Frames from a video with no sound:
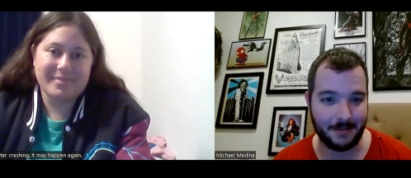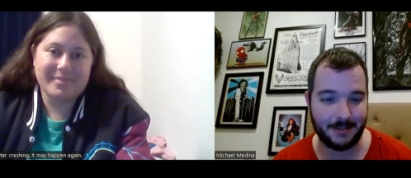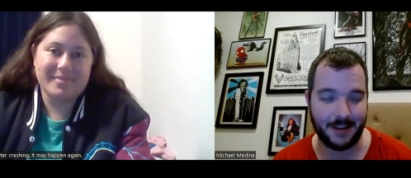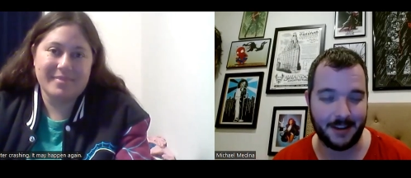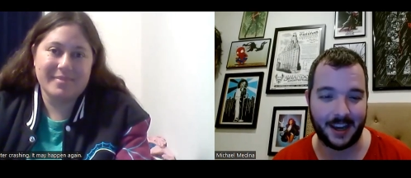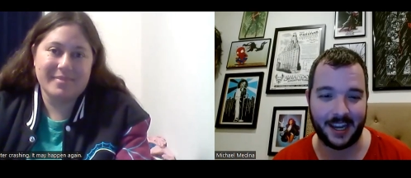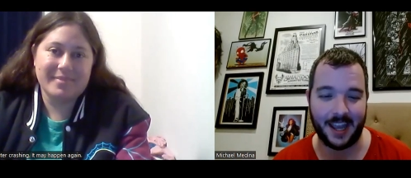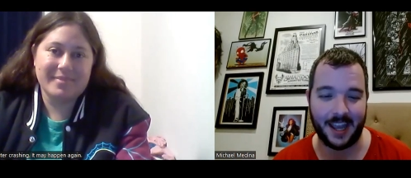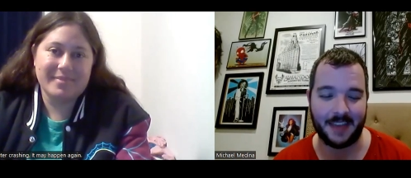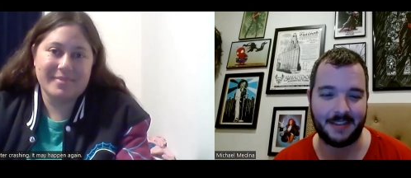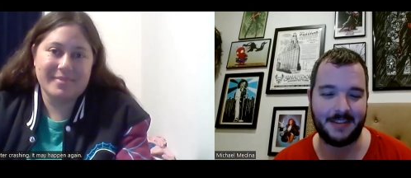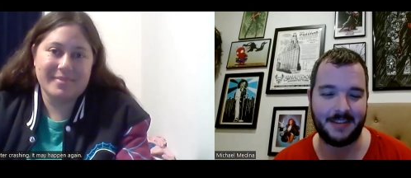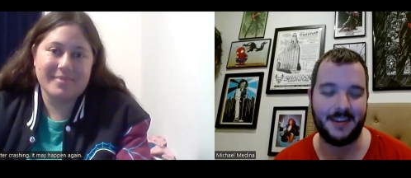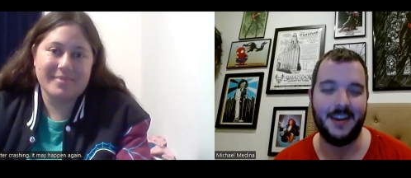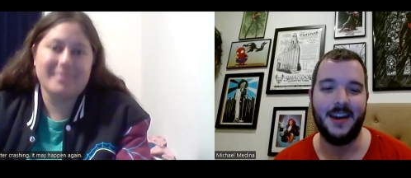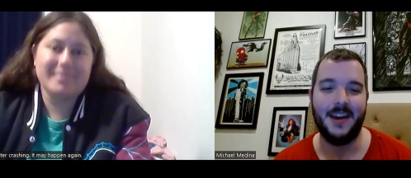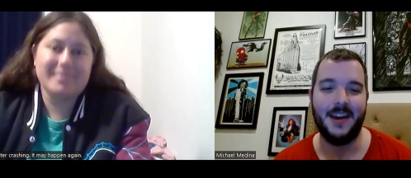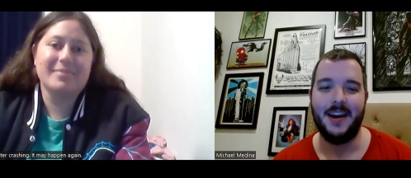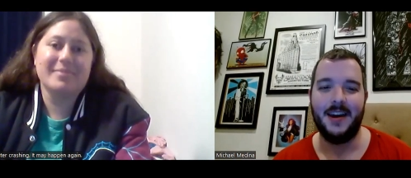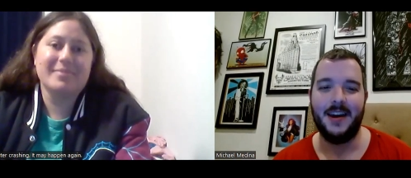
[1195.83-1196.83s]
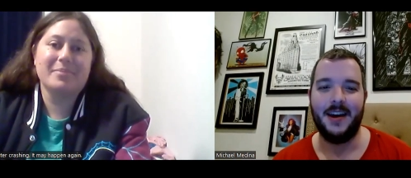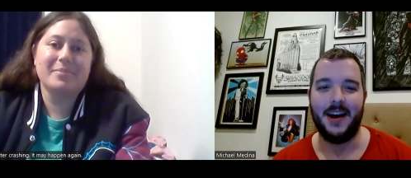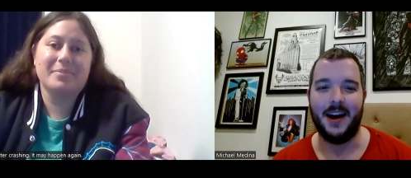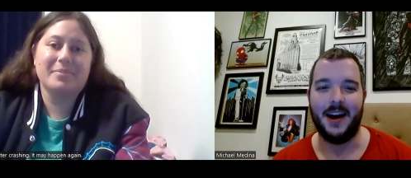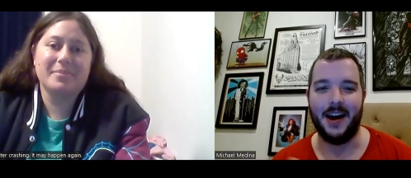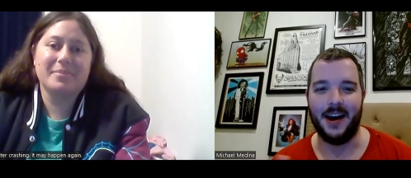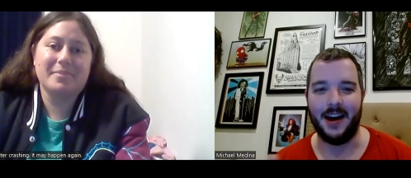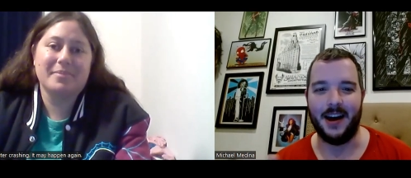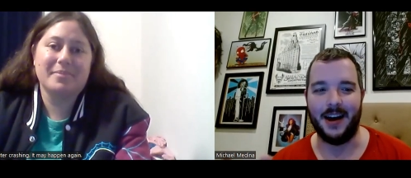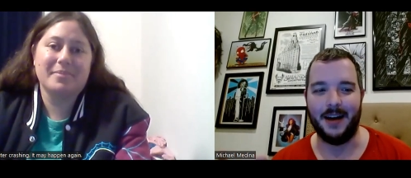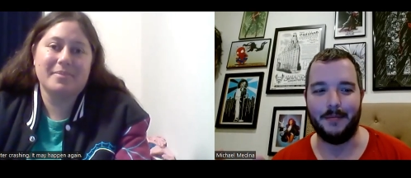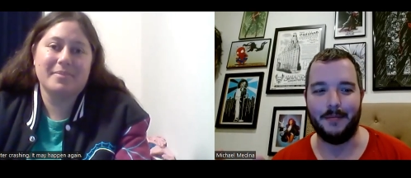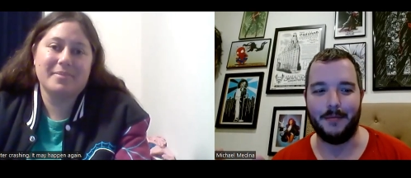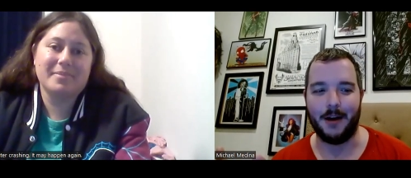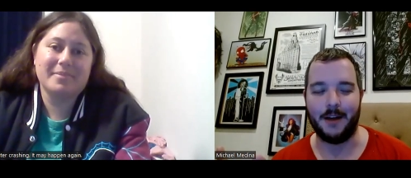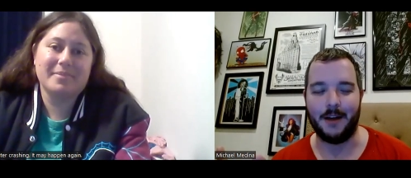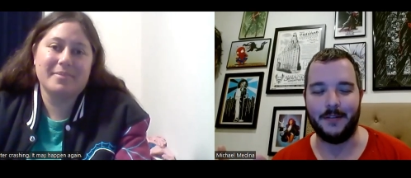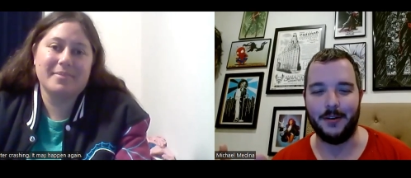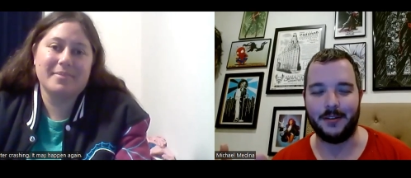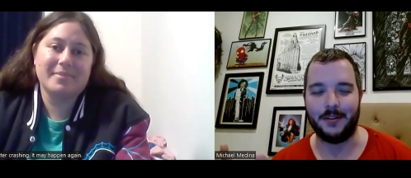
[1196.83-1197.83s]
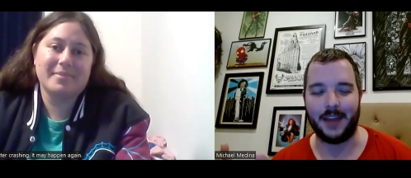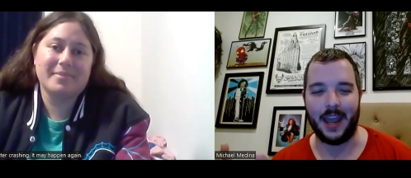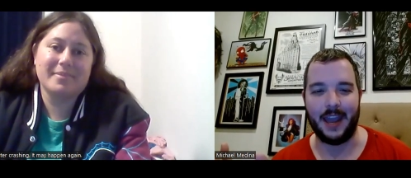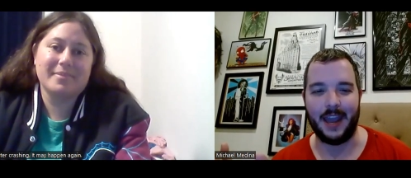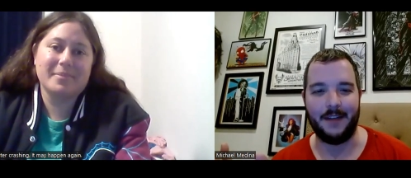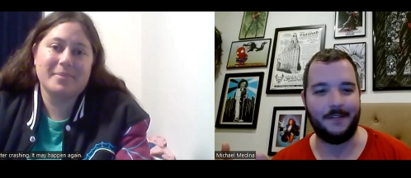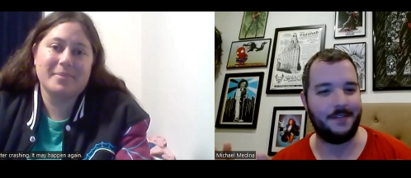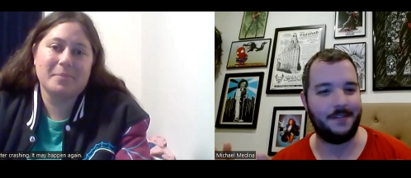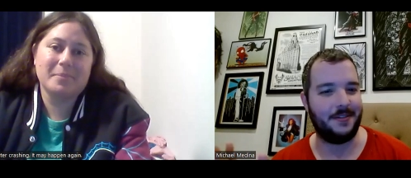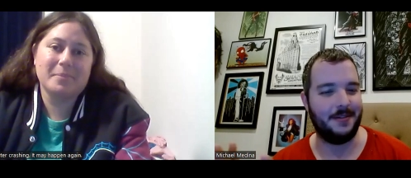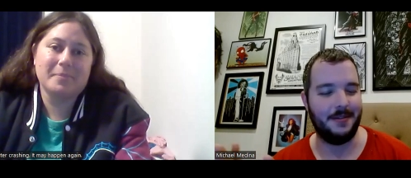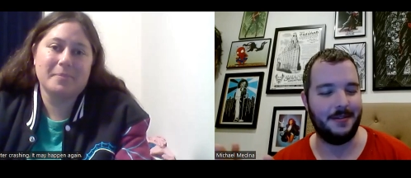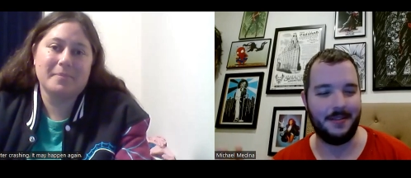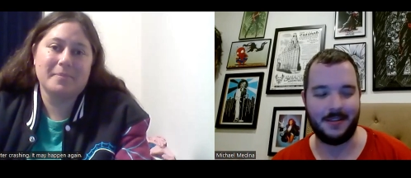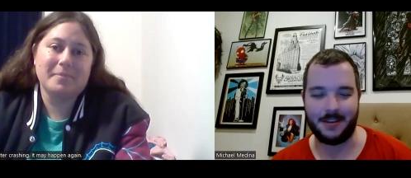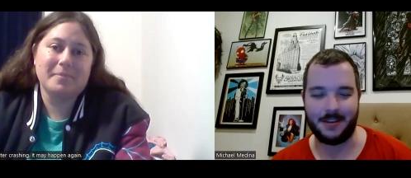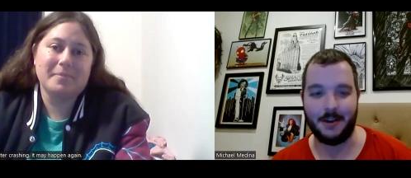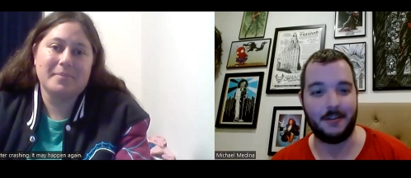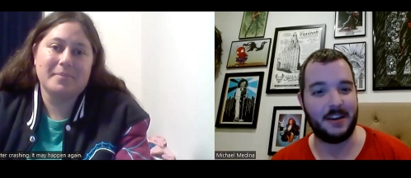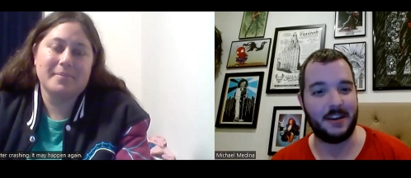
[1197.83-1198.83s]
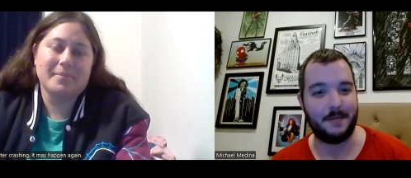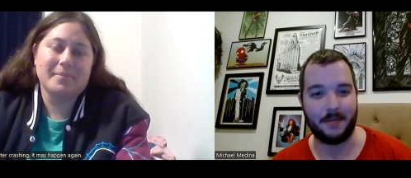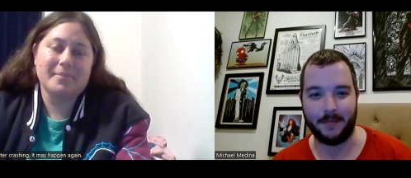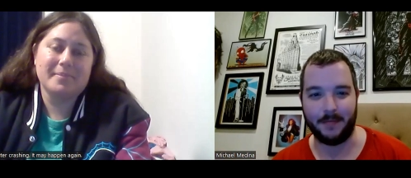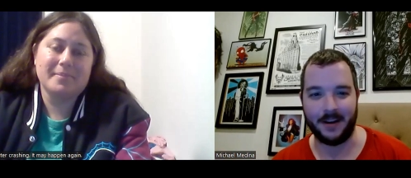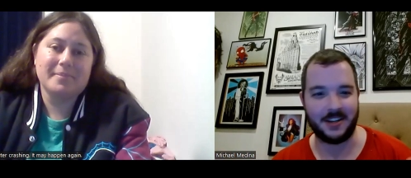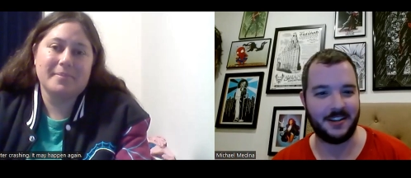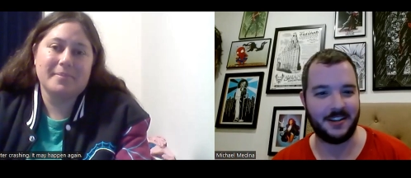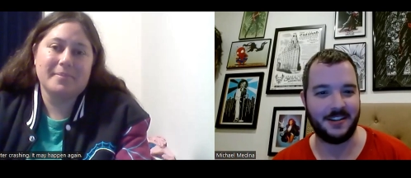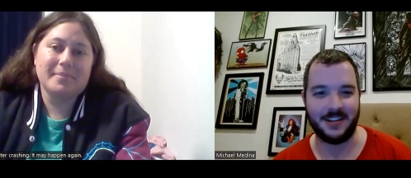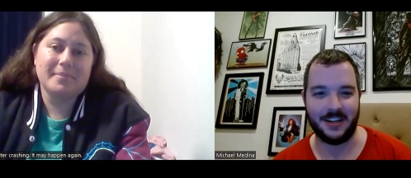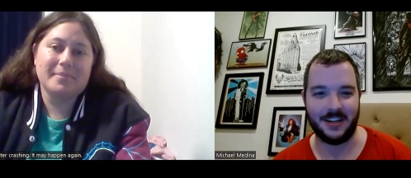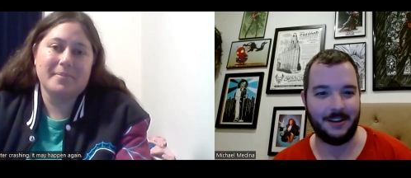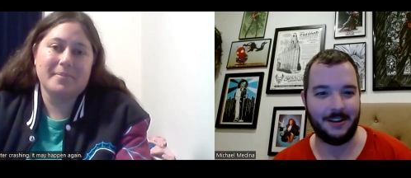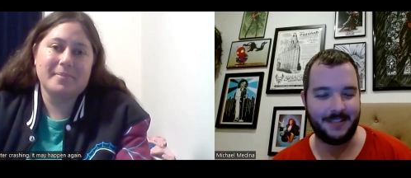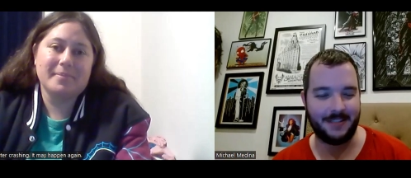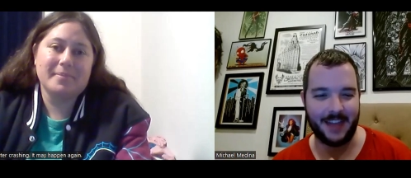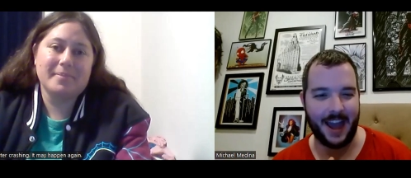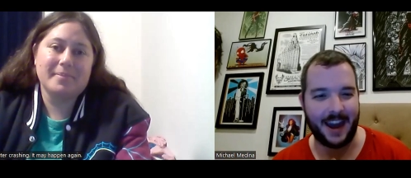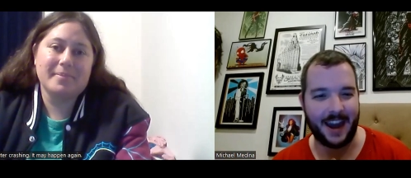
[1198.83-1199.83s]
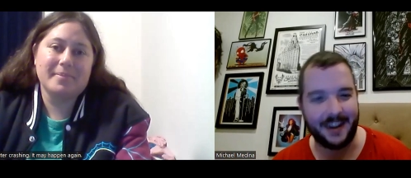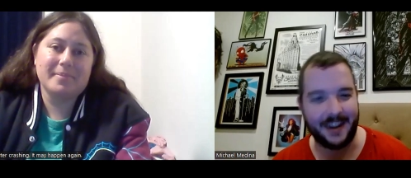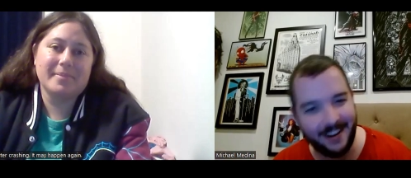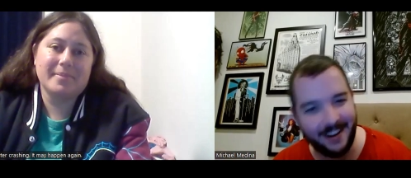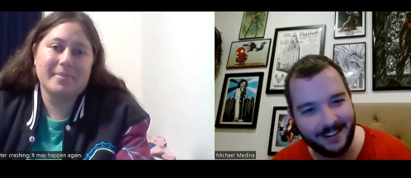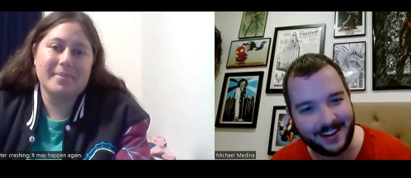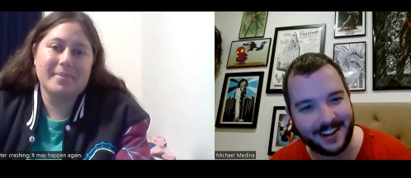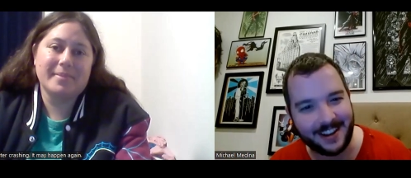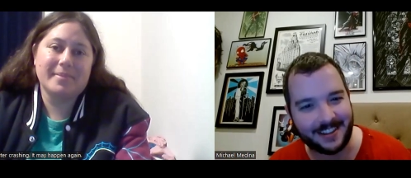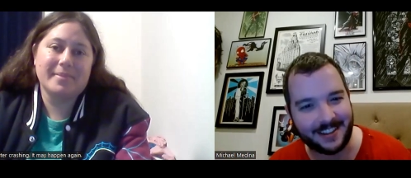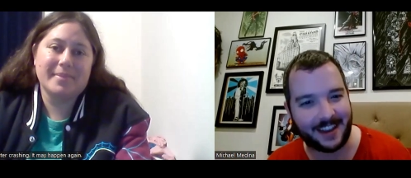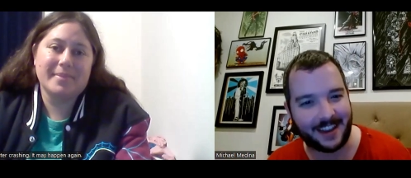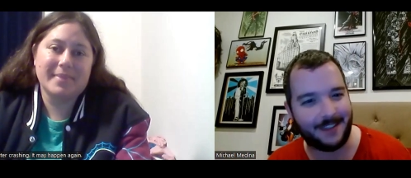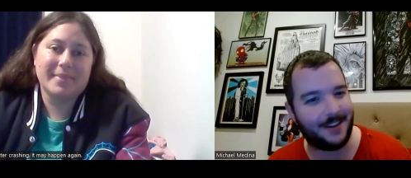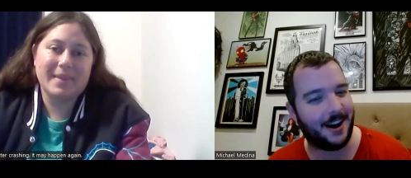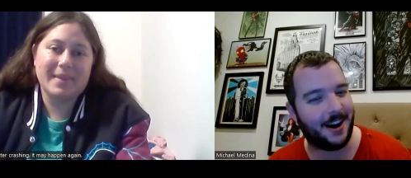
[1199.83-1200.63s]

Speaker 1: So I guess uh, Marvel gave Sony permission to use that because, like,